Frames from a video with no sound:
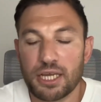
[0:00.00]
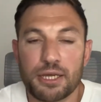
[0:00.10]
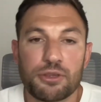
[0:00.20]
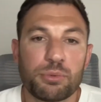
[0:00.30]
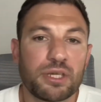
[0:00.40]

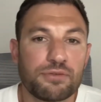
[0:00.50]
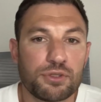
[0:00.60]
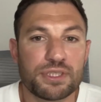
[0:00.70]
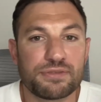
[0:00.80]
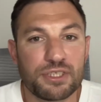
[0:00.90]
the way I view
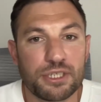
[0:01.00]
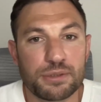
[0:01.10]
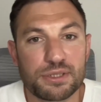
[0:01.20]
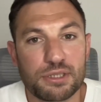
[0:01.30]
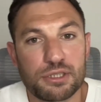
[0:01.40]
this video
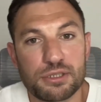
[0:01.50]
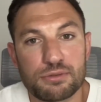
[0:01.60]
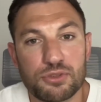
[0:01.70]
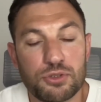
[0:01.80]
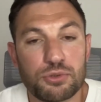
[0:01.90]
is I'm going to
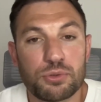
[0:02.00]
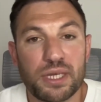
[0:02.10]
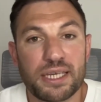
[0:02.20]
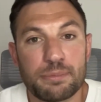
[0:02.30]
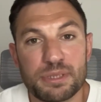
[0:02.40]
do
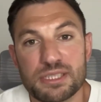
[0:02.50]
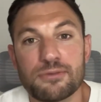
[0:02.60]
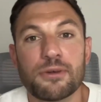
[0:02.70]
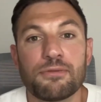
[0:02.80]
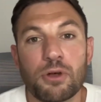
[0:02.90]
a bit of a
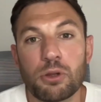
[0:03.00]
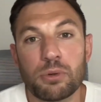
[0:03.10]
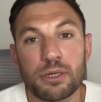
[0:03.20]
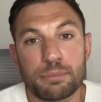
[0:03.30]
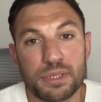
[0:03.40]

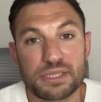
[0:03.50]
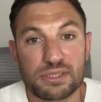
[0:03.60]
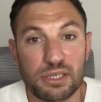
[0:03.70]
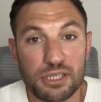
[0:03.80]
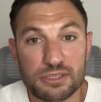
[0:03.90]
follow-up as the
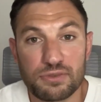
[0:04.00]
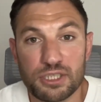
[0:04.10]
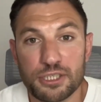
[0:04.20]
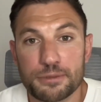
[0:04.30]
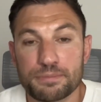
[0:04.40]
last video.